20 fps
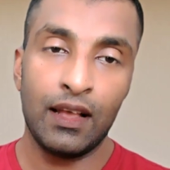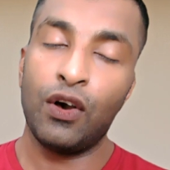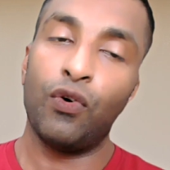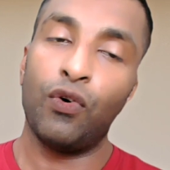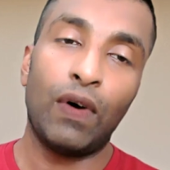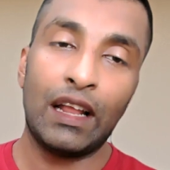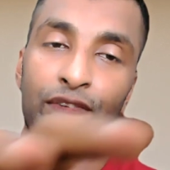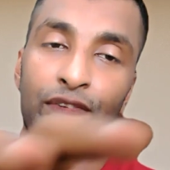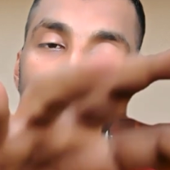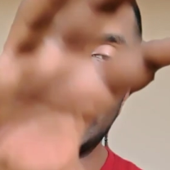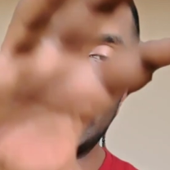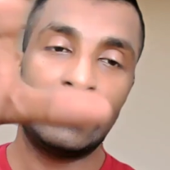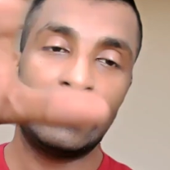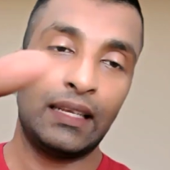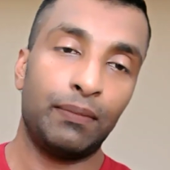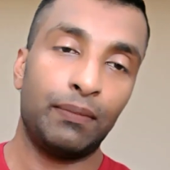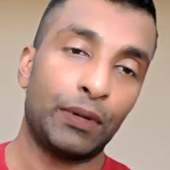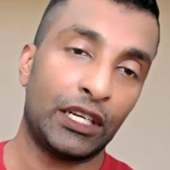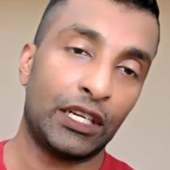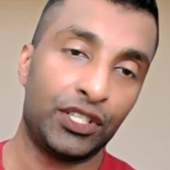while
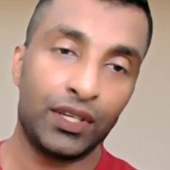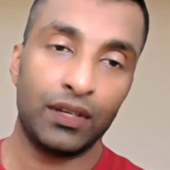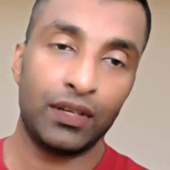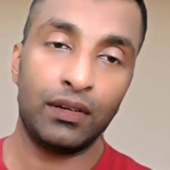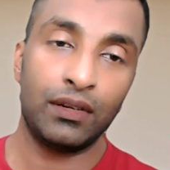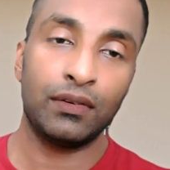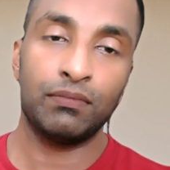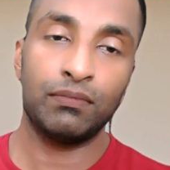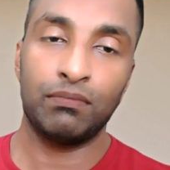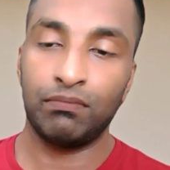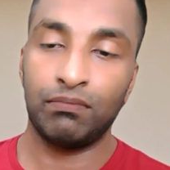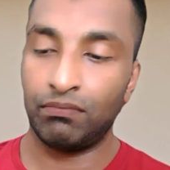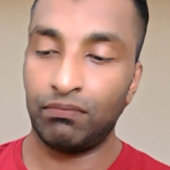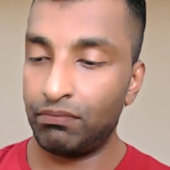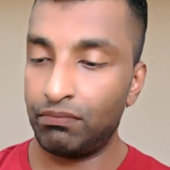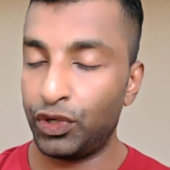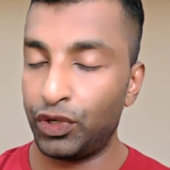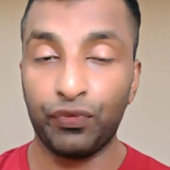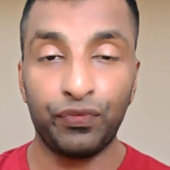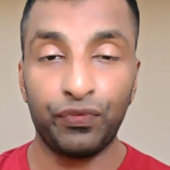facing pressure
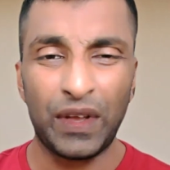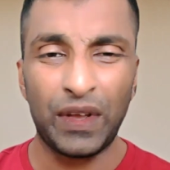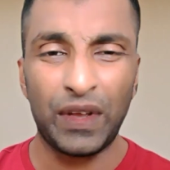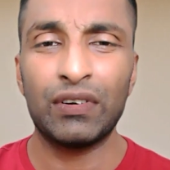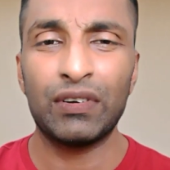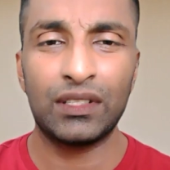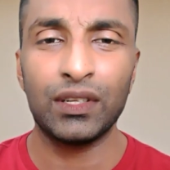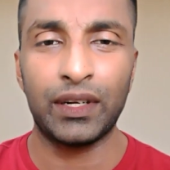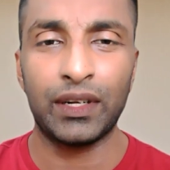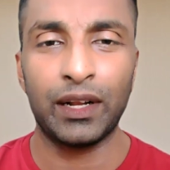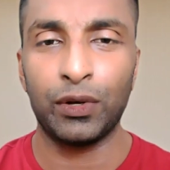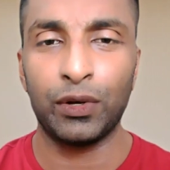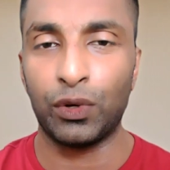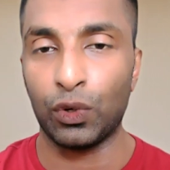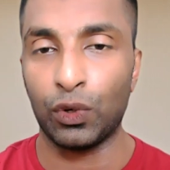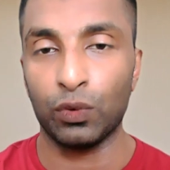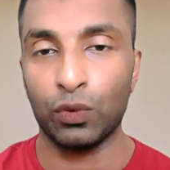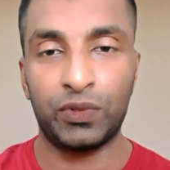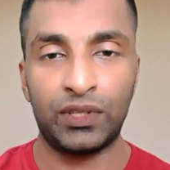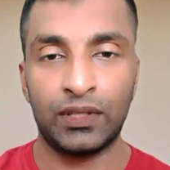to favor certain
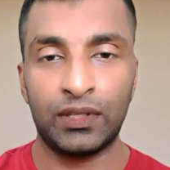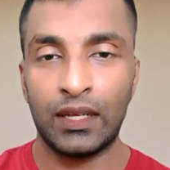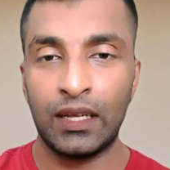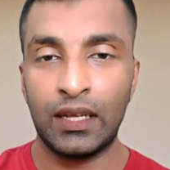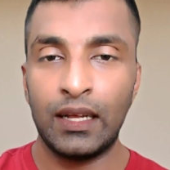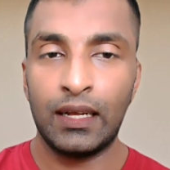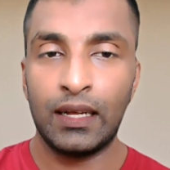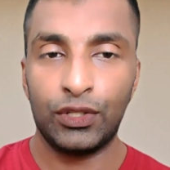groups.